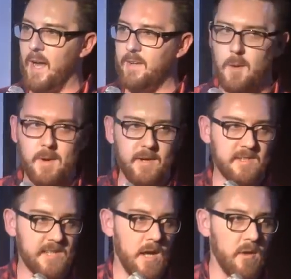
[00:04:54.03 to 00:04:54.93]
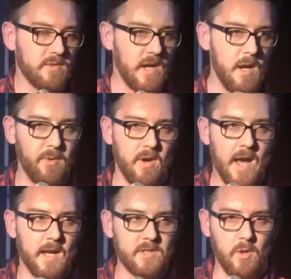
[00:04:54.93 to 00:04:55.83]
I don't know about yourselves, right? But
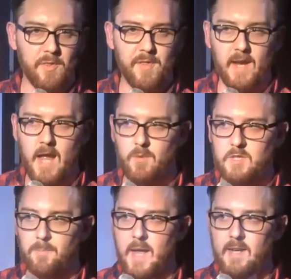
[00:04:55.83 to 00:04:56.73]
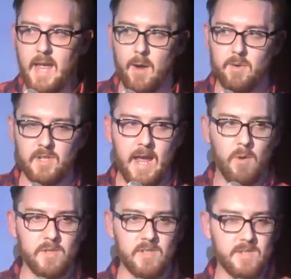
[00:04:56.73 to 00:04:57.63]
I don't think I would spend hours and
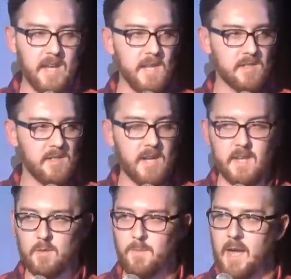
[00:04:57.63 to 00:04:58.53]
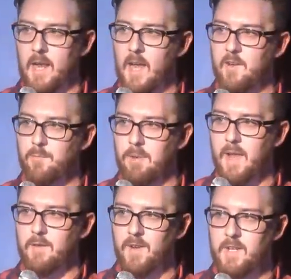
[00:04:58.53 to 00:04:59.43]
hours and days and days of my life
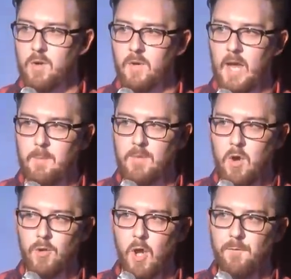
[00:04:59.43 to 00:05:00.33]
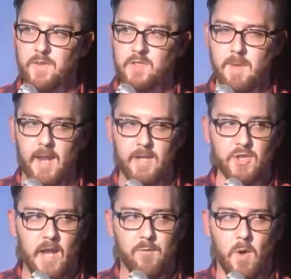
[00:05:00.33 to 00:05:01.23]
playing a video game called Office
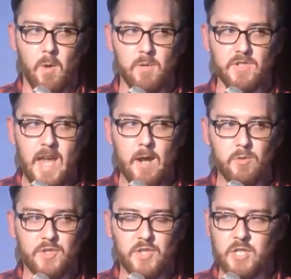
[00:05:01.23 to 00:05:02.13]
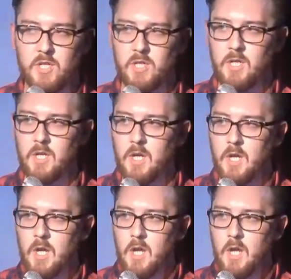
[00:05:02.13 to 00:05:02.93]
Manager if one was out.